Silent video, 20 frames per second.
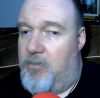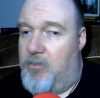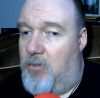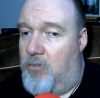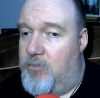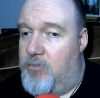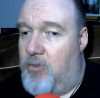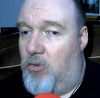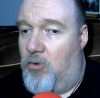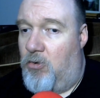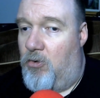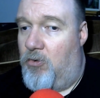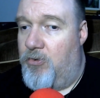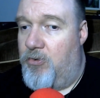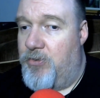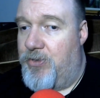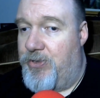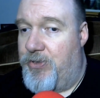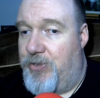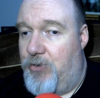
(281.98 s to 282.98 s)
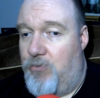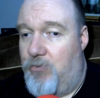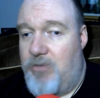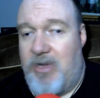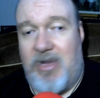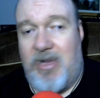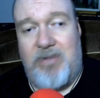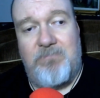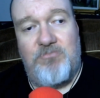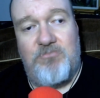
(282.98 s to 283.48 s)
The whole
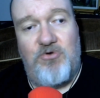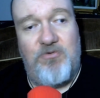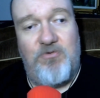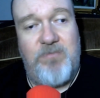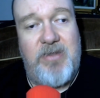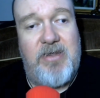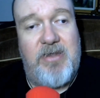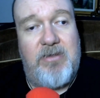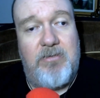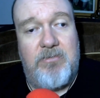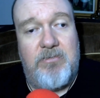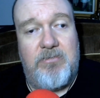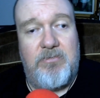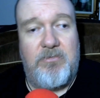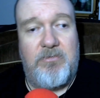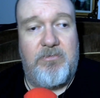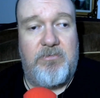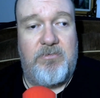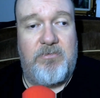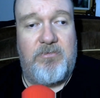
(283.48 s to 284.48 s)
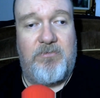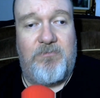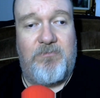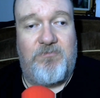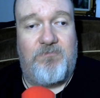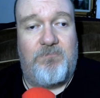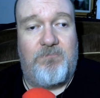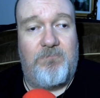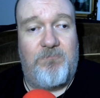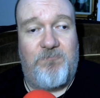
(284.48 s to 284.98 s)
Sony movie
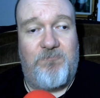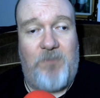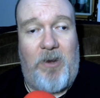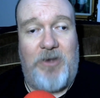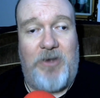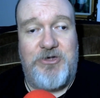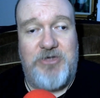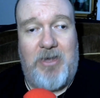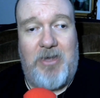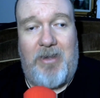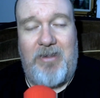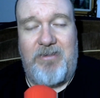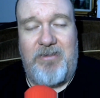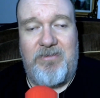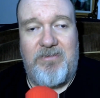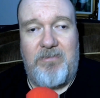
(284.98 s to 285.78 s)
franchise.